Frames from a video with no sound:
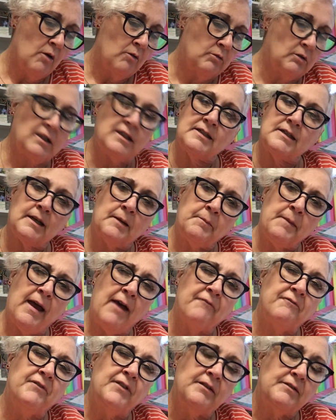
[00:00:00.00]
What is it,
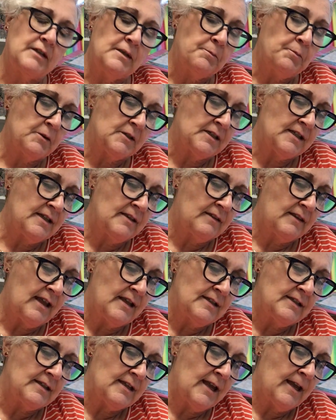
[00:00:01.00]
about 50% they
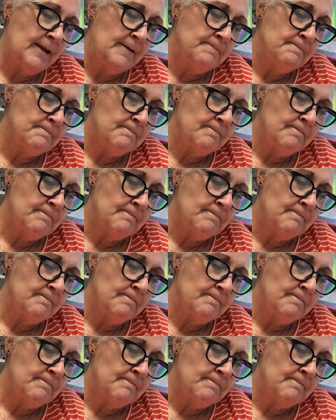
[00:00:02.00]
say?